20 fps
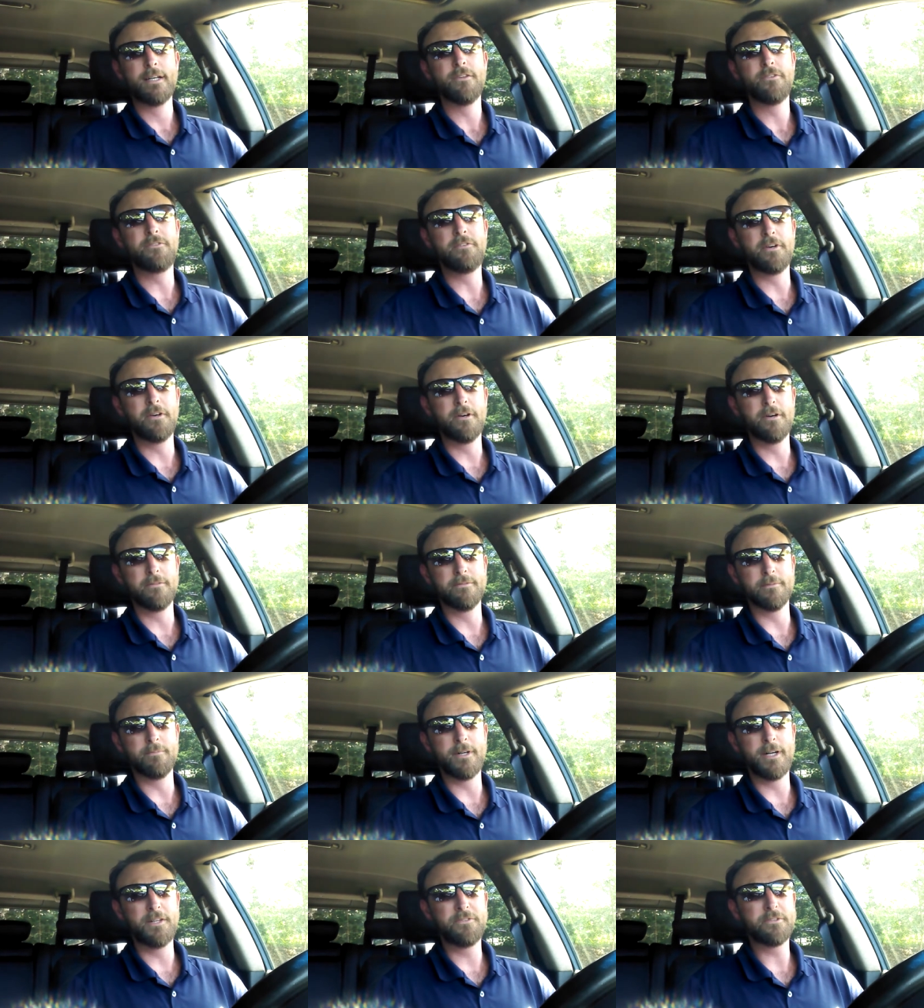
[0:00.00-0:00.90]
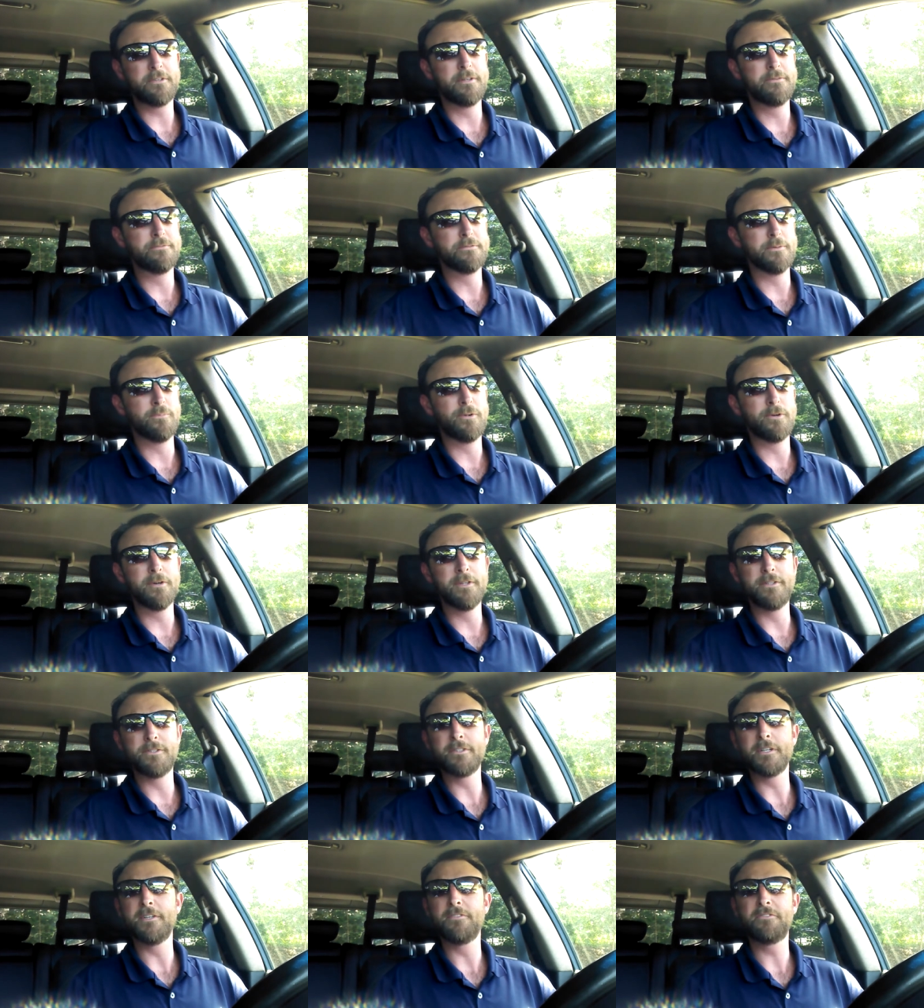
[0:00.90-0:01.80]
So Vermont's good for more
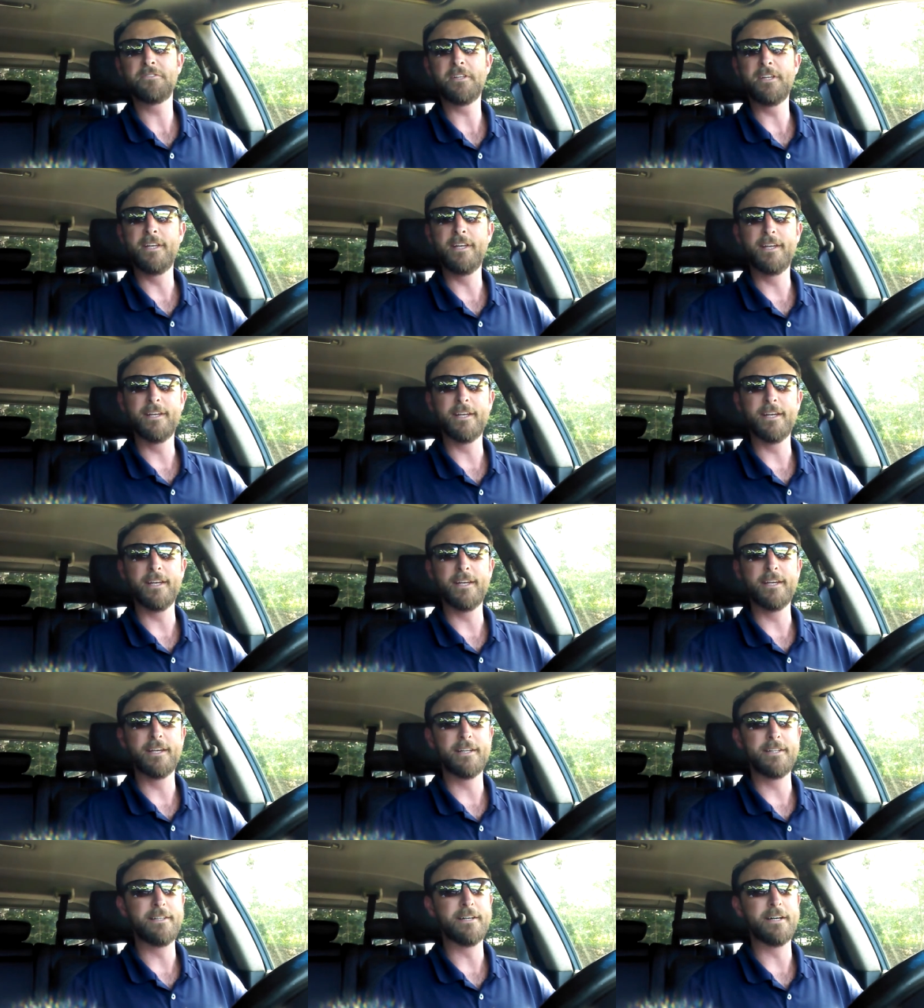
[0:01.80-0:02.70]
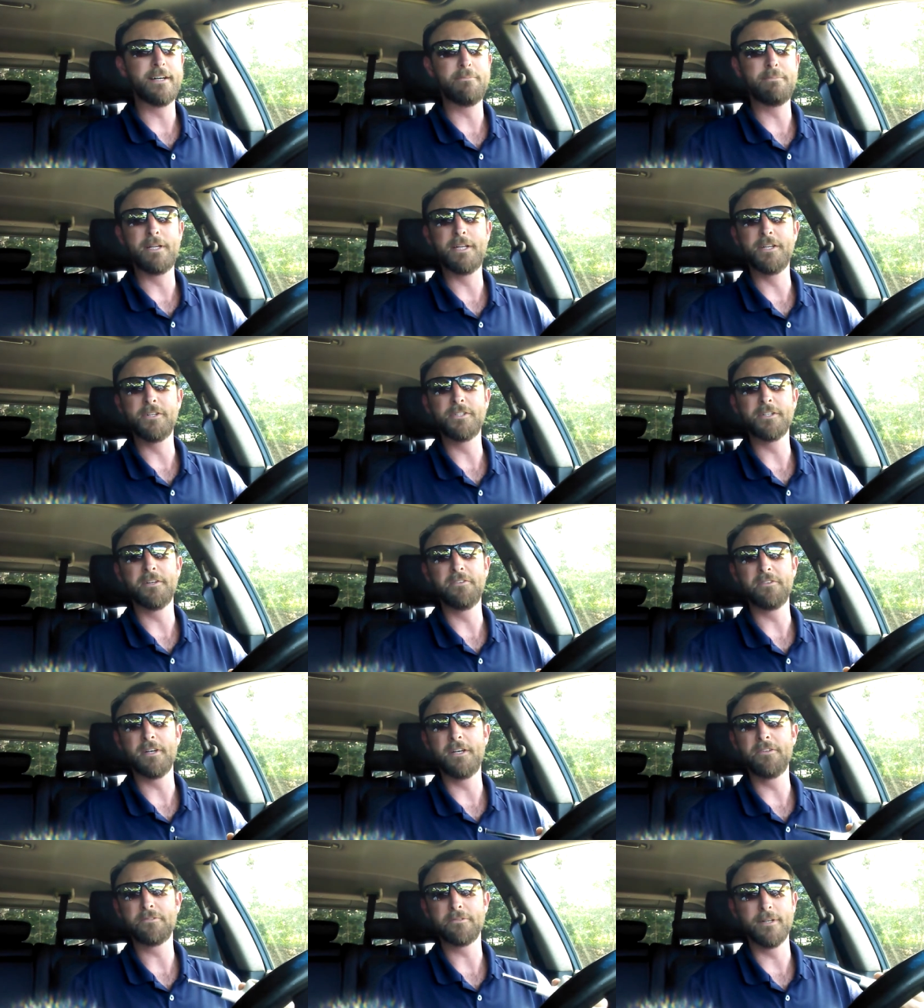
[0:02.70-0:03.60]
than just skiing and uh, Ben and
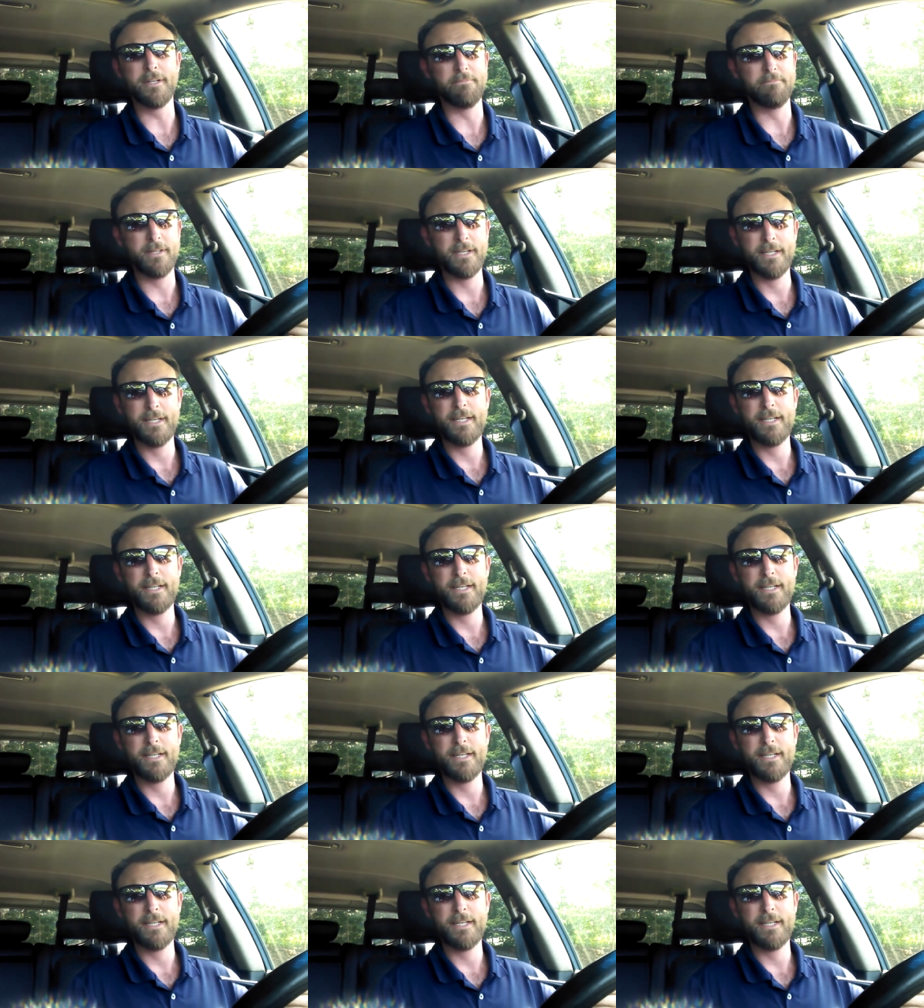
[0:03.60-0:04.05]
Jerry's ice cream.